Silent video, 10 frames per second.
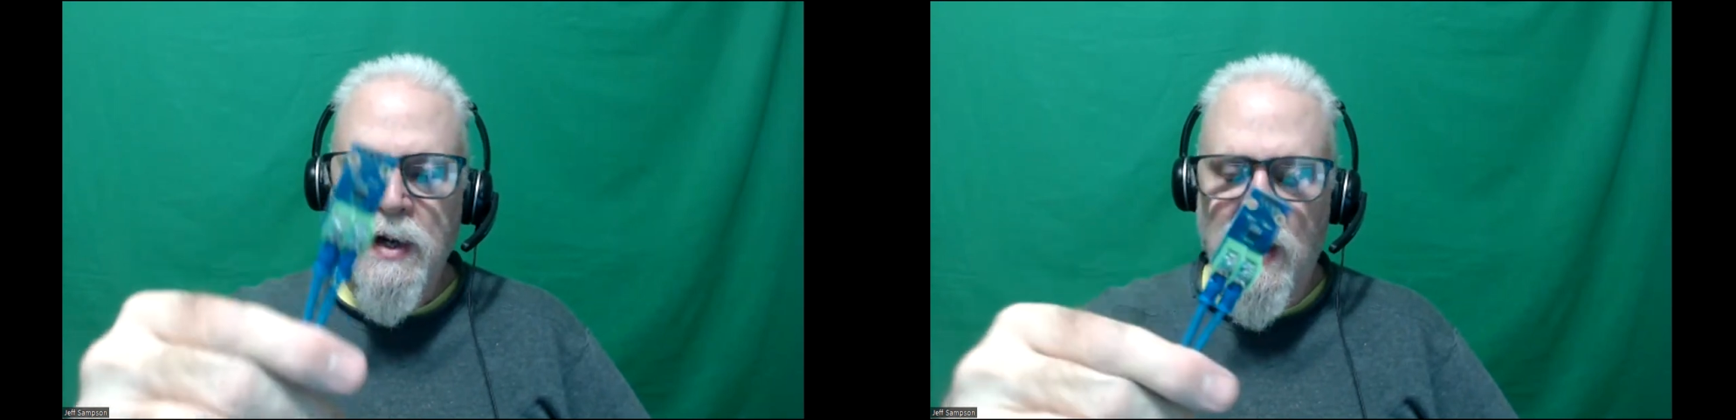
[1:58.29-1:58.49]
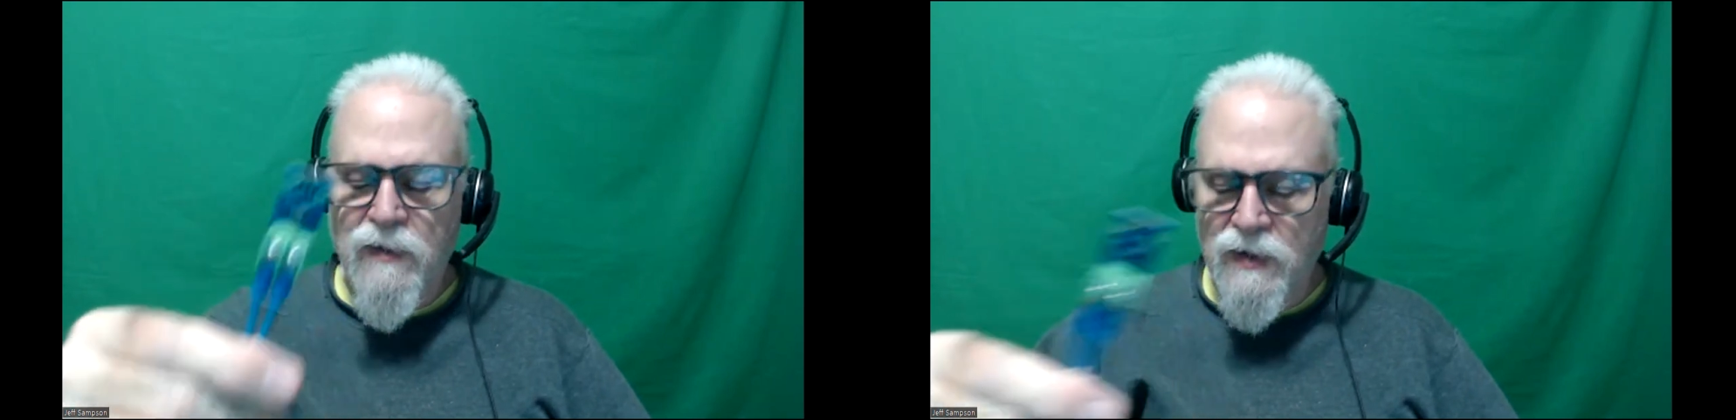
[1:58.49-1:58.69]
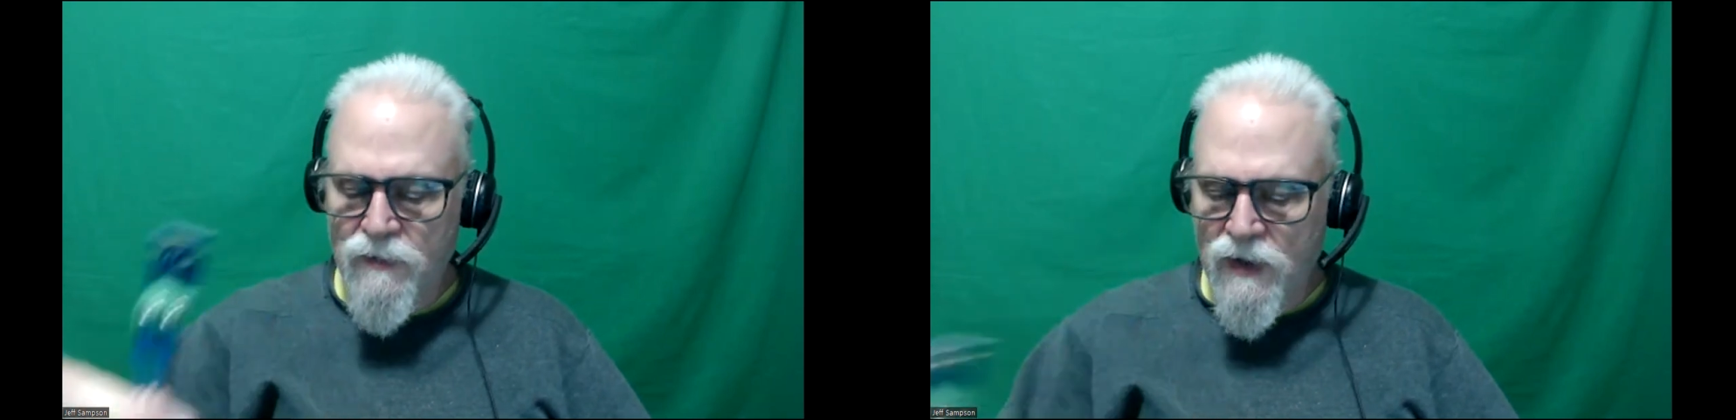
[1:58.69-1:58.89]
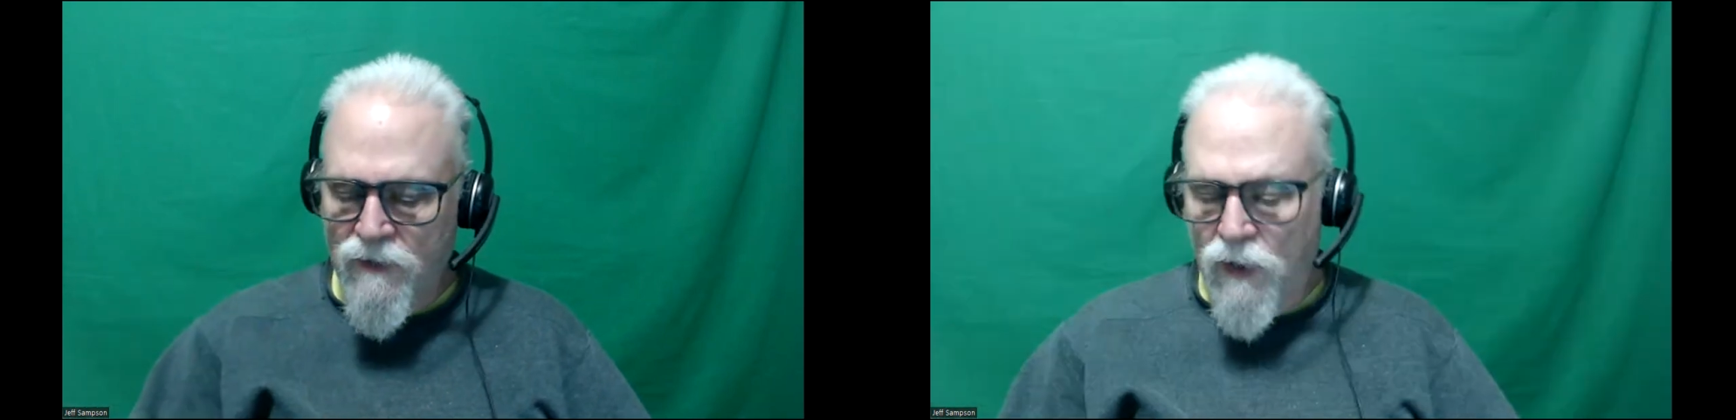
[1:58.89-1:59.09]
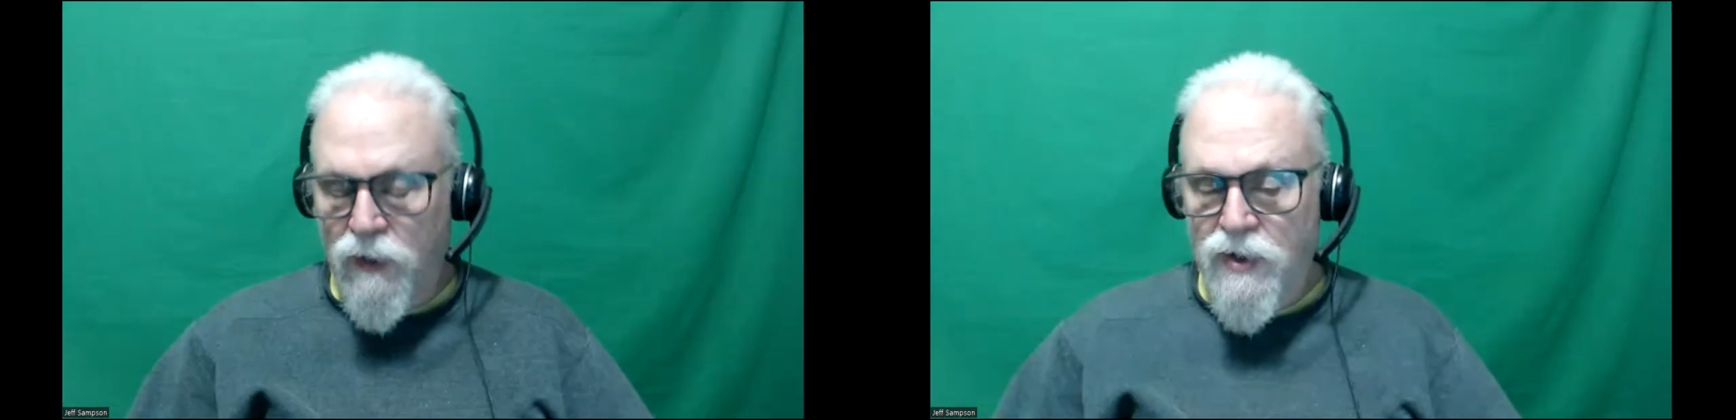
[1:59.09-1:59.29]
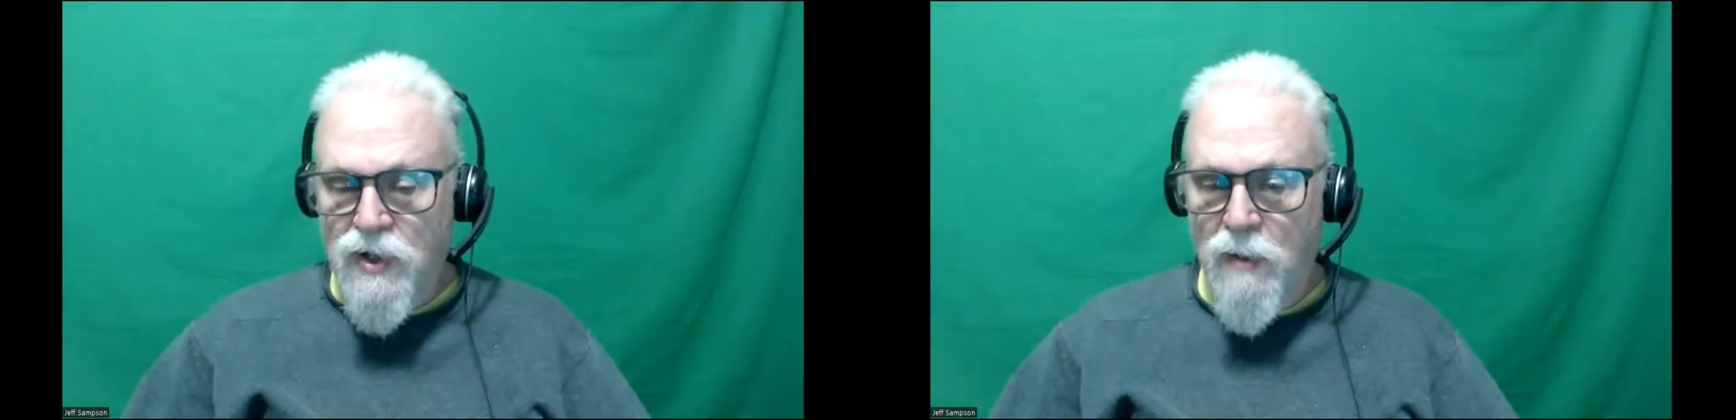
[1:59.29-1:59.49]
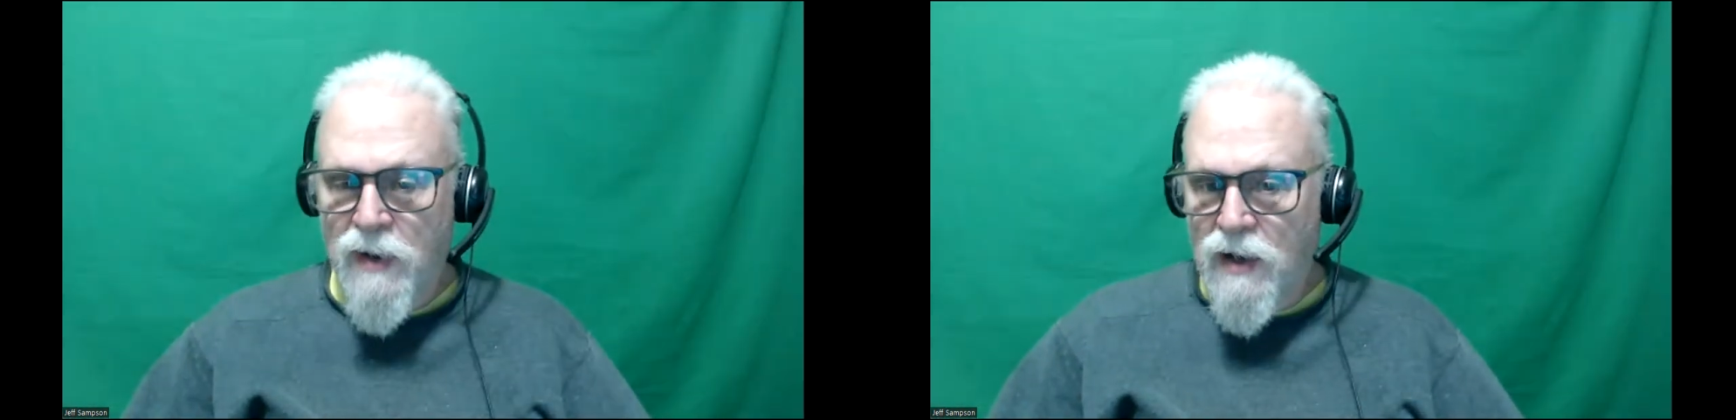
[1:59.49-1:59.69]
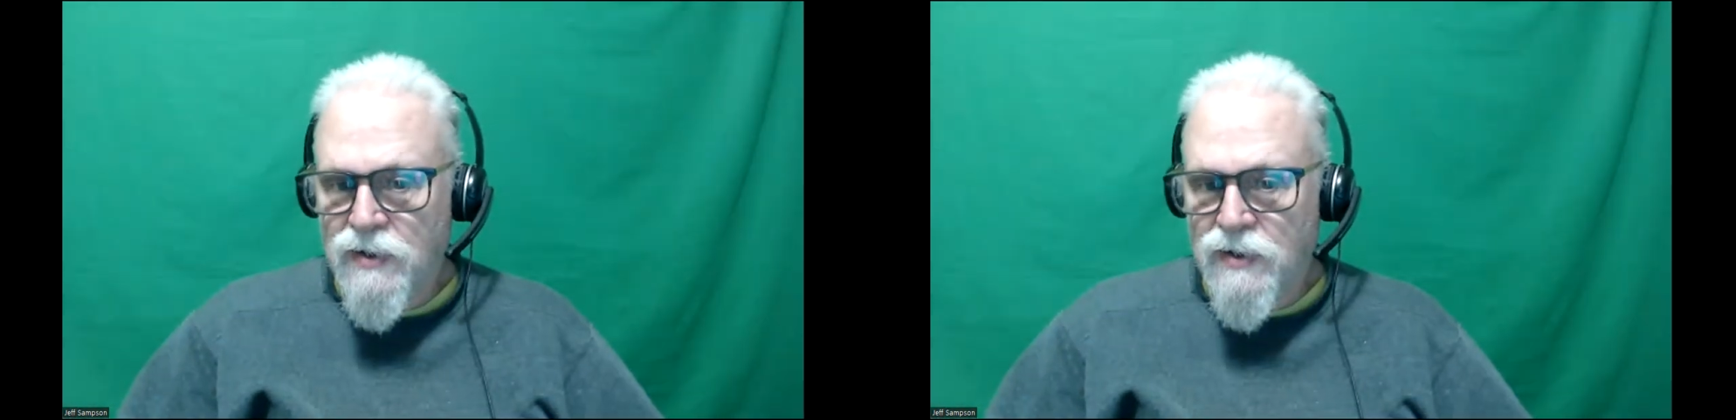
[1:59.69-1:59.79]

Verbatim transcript: and the the voltage coming out